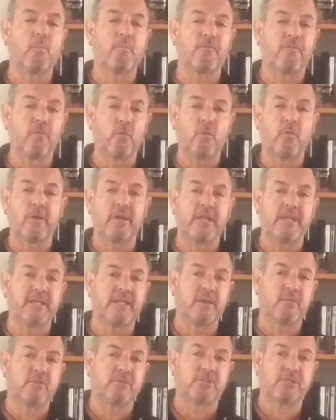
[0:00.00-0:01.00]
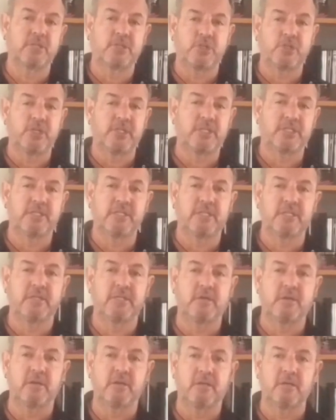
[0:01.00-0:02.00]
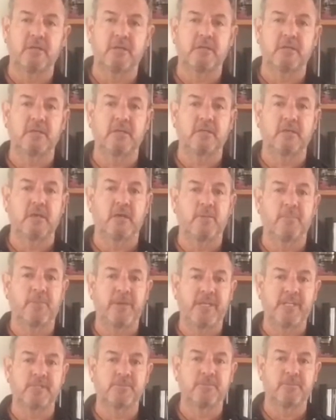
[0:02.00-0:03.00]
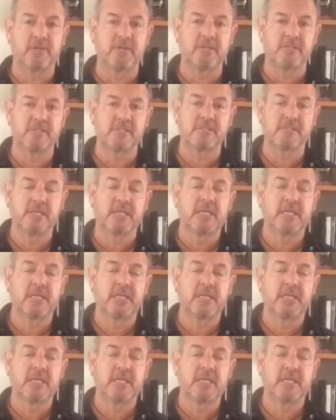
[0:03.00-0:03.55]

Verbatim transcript: 40 that was suggested on Bass Buzz,